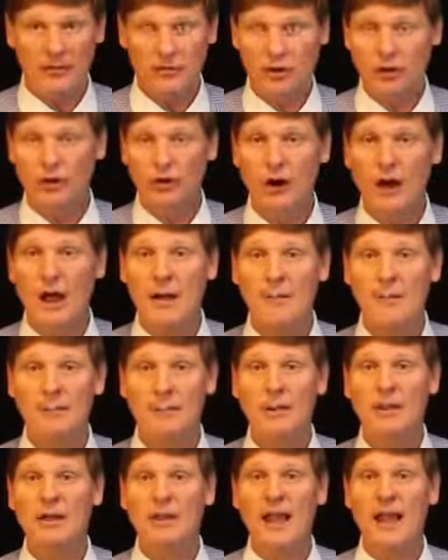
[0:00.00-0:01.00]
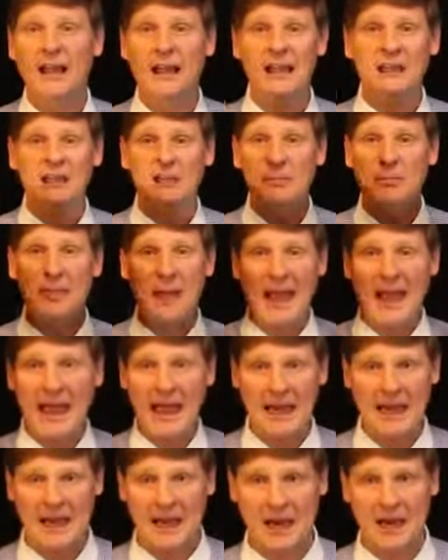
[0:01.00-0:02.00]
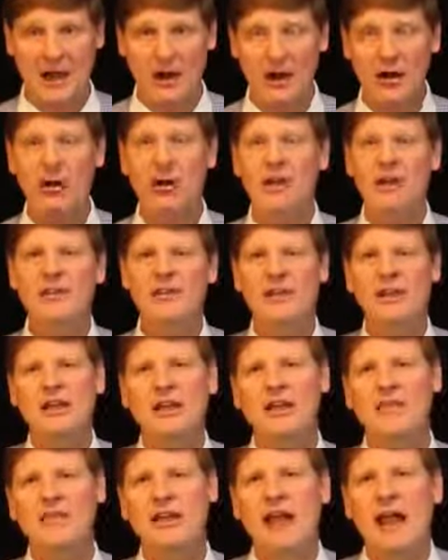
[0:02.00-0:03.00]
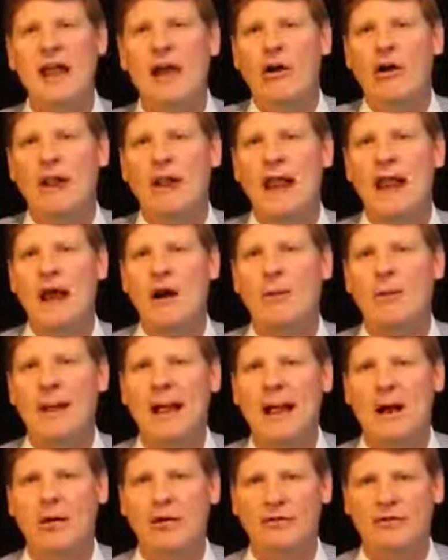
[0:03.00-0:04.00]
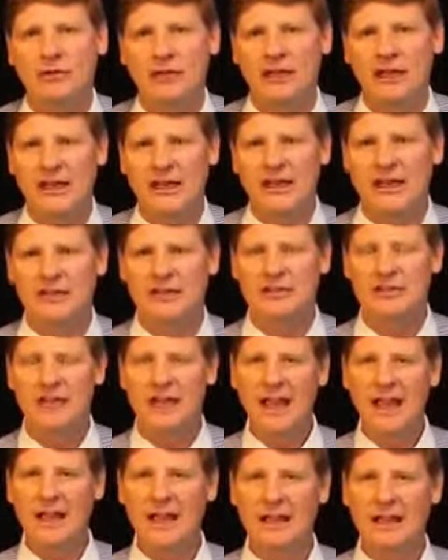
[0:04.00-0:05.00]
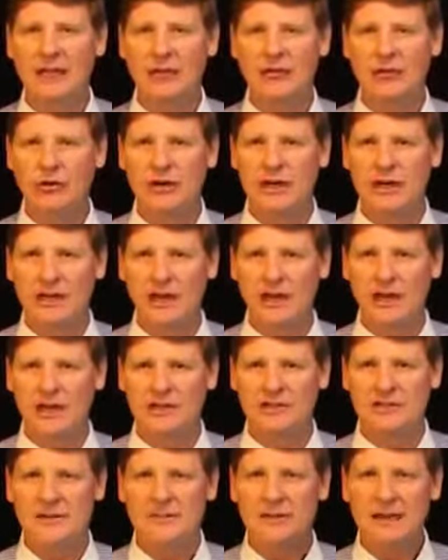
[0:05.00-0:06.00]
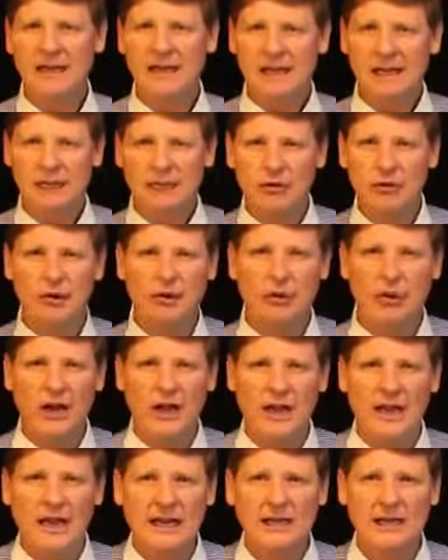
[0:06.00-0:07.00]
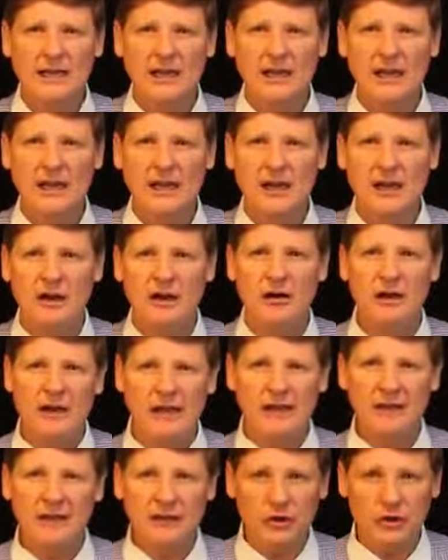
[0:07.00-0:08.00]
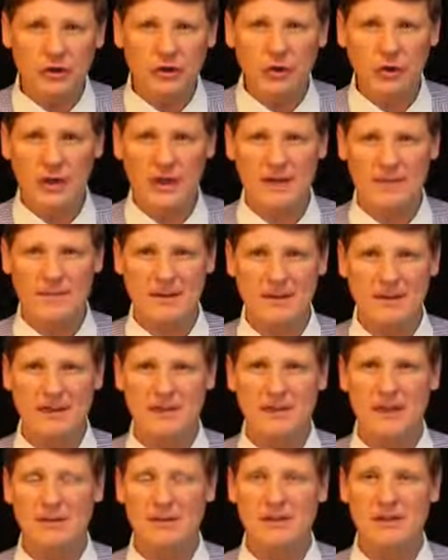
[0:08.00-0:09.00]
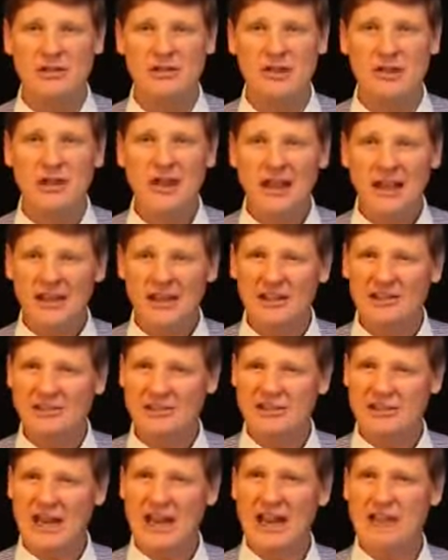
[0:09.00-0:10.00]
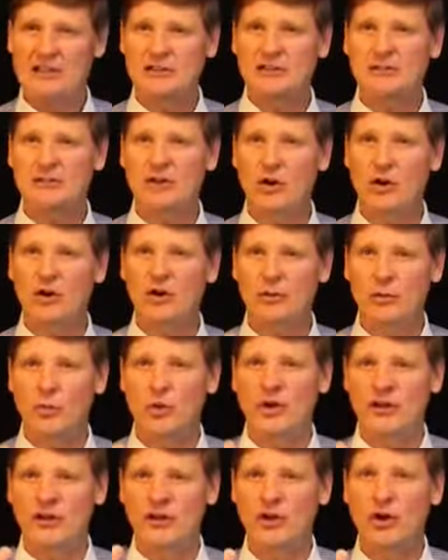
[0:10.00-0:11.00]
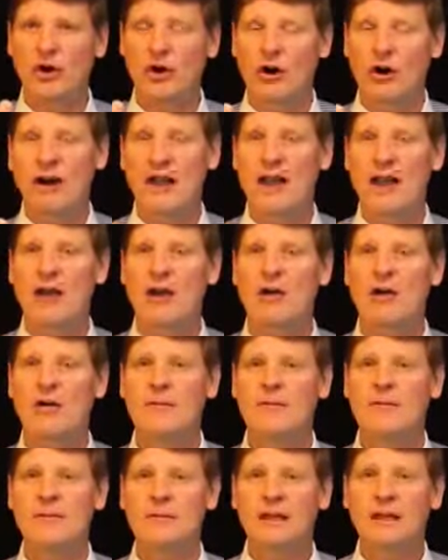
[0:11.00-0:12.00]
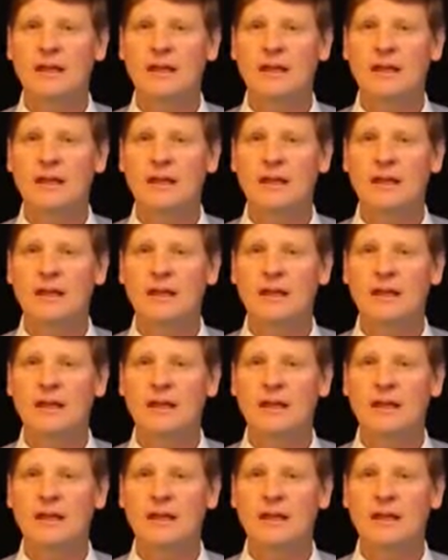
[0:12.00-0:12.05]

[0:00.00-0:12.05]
Trump and his bad hair. Think of hair and how powerful it is. And then realize, if you want healthy hair, if you want to make an image that stands forth with your hair,